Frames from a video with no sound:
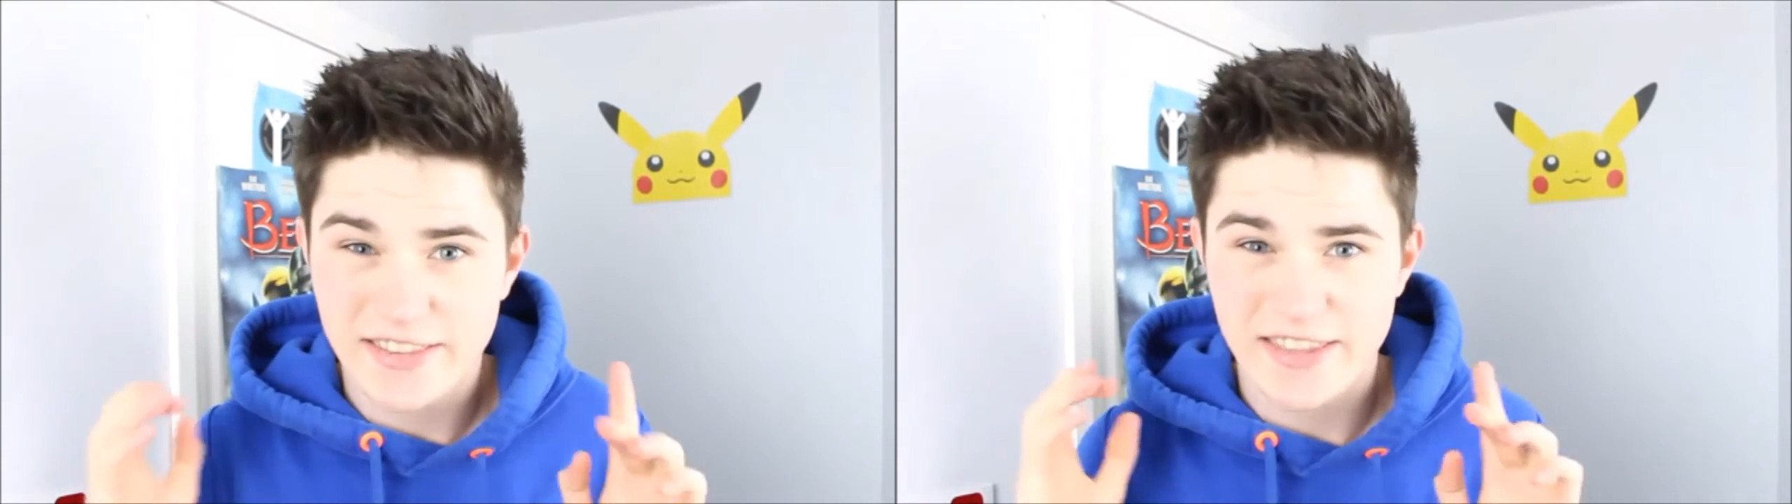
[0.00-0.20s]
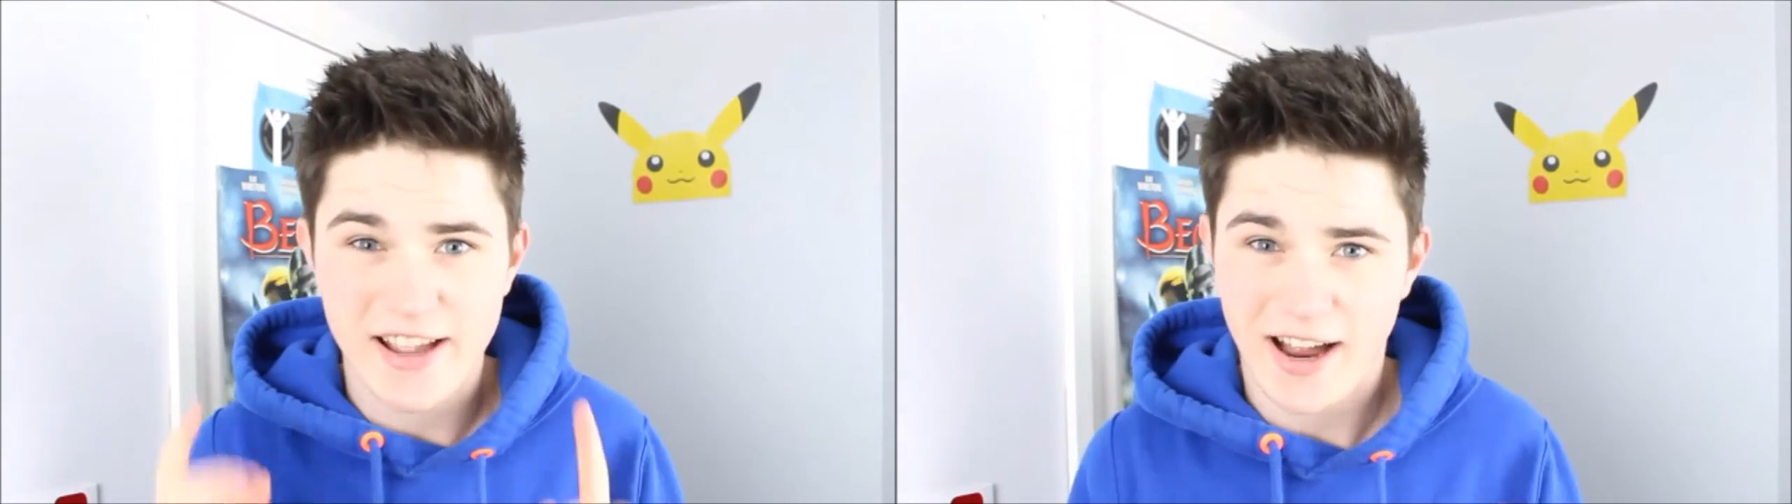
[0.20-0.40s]

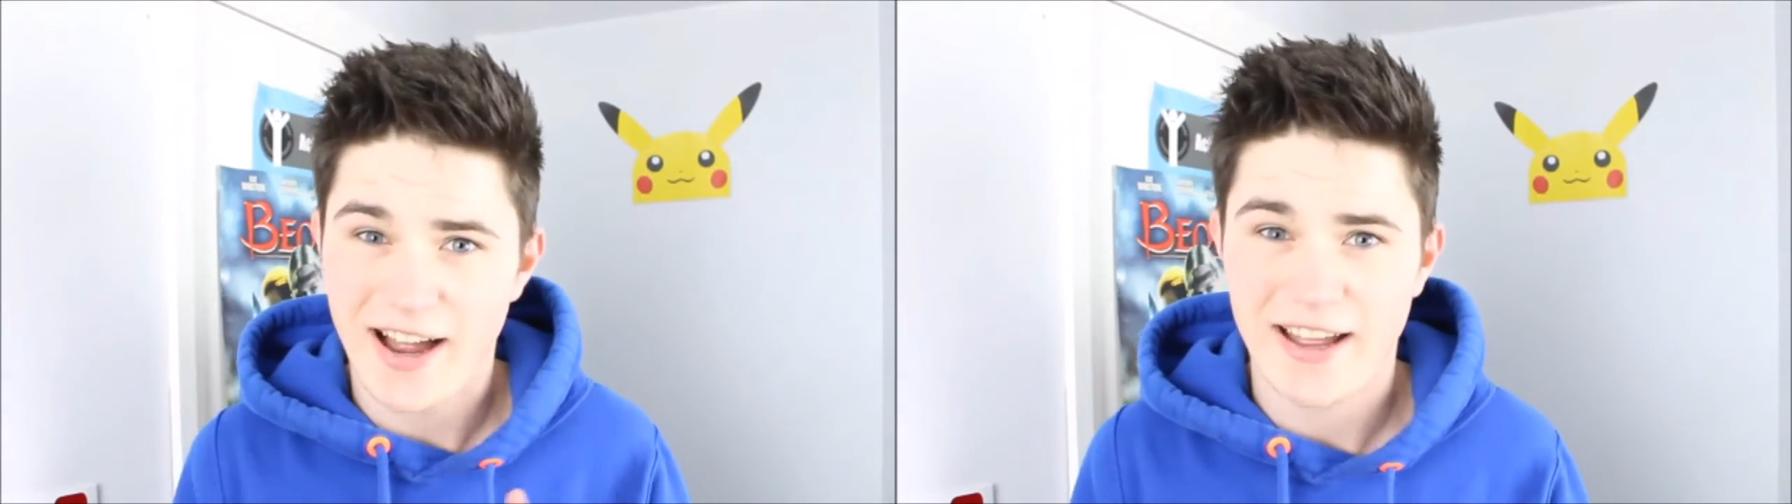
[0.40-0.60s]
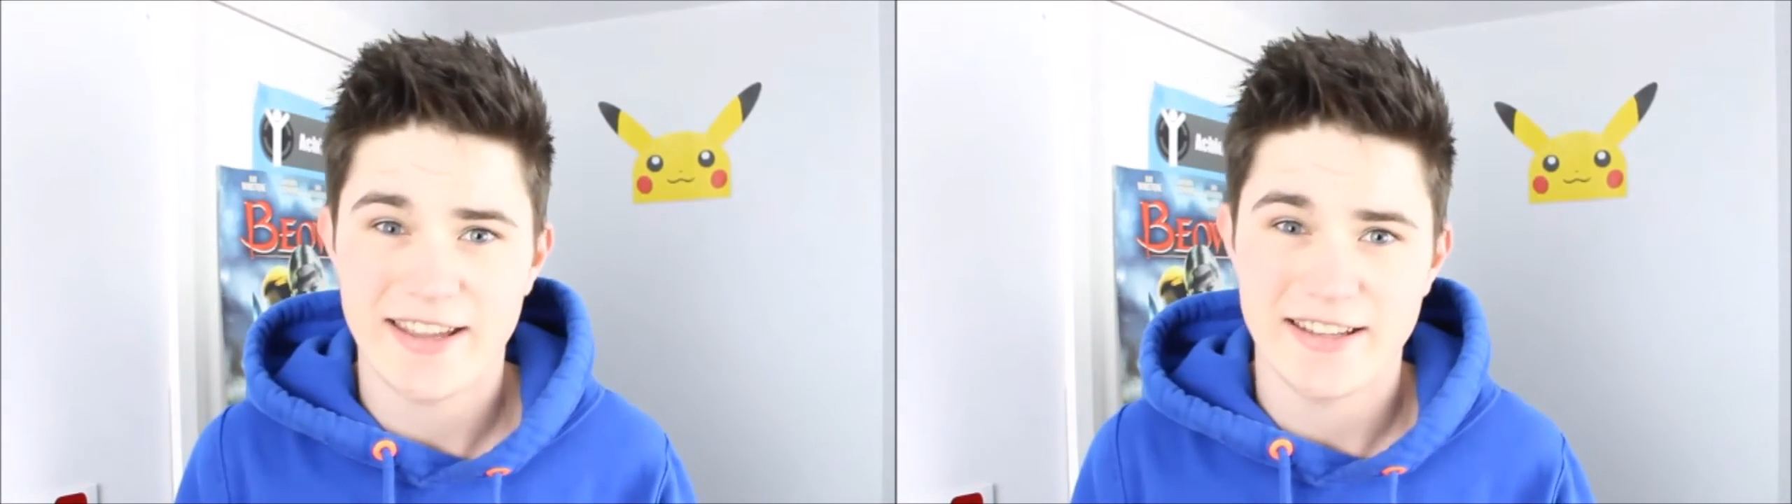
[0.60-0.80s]
the
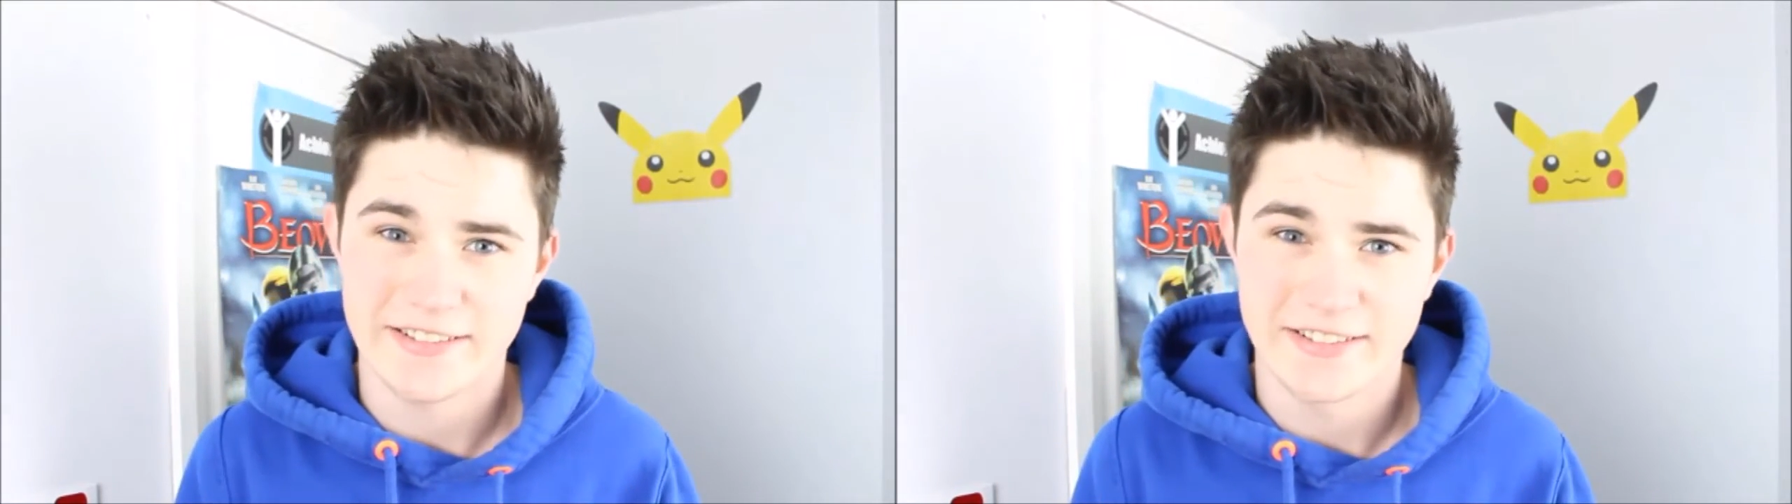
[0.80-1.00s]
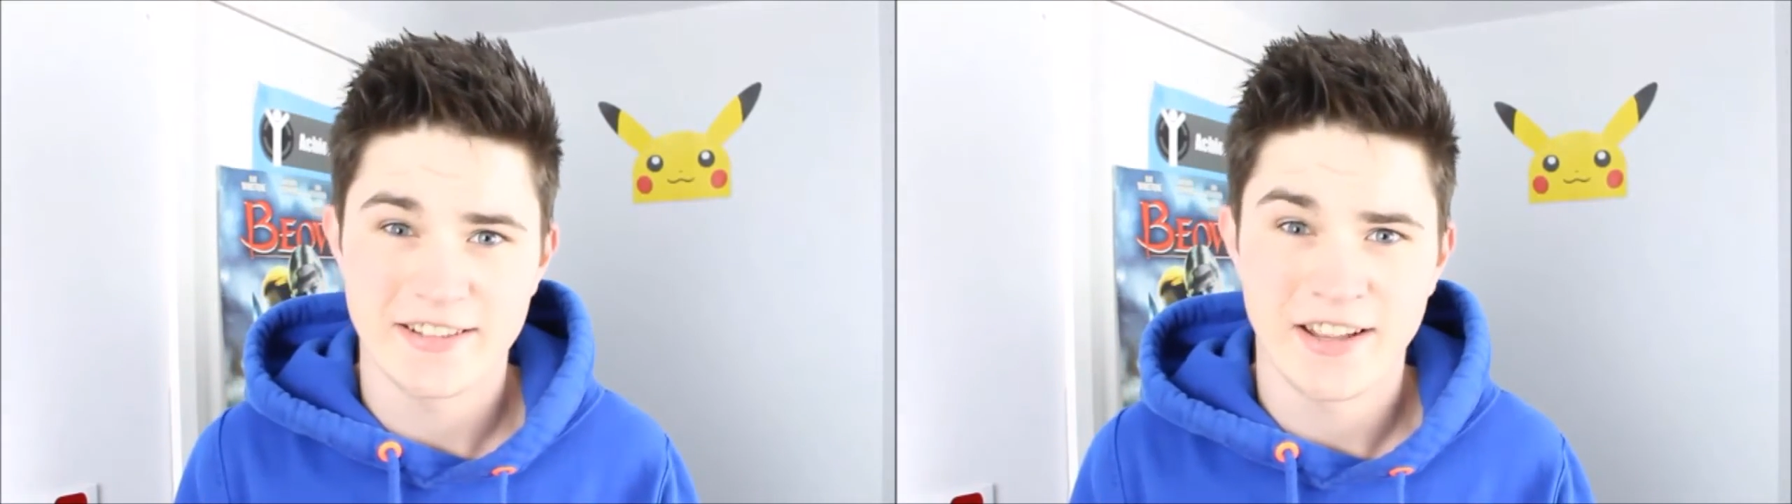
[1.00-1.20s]

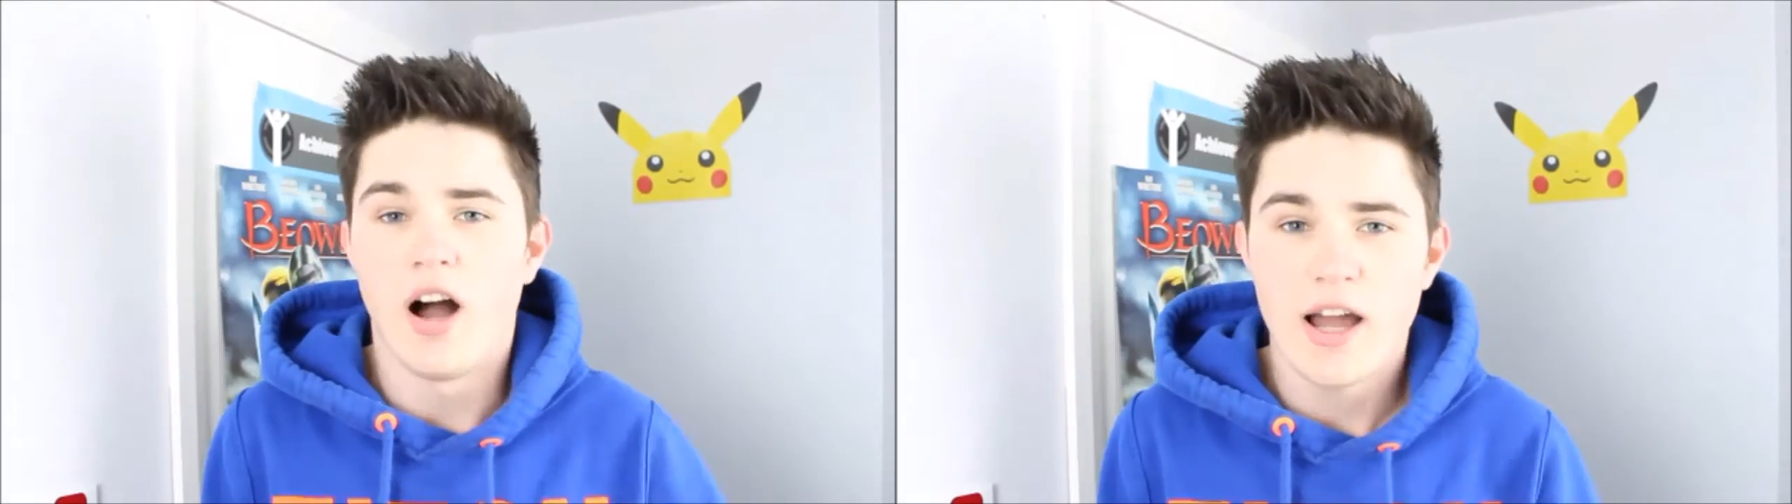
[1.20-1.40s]
eyes.